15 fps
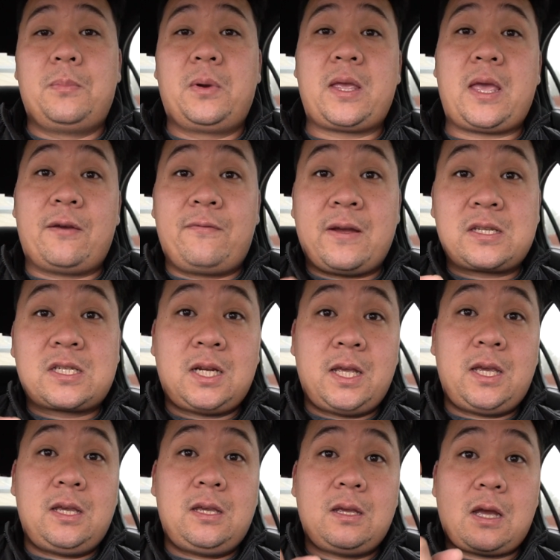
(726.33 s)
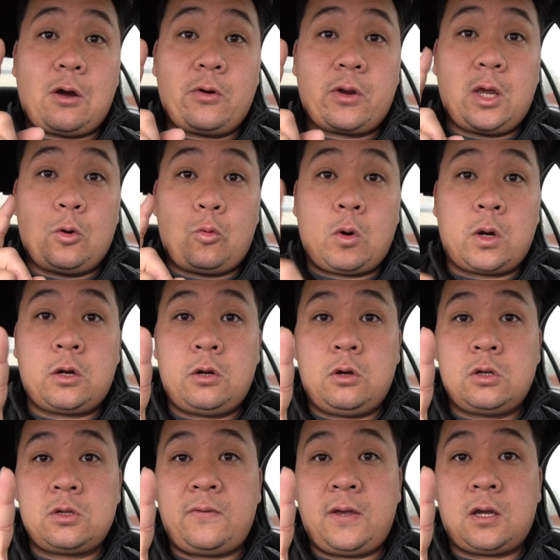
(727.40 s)
But yeah, eventually I would get one of
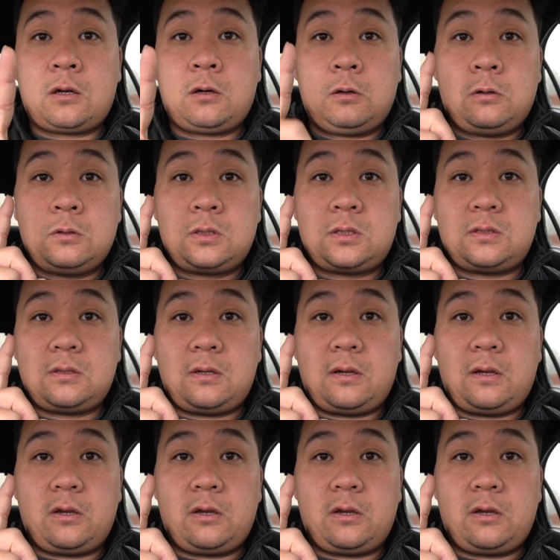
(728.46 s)
those vehicles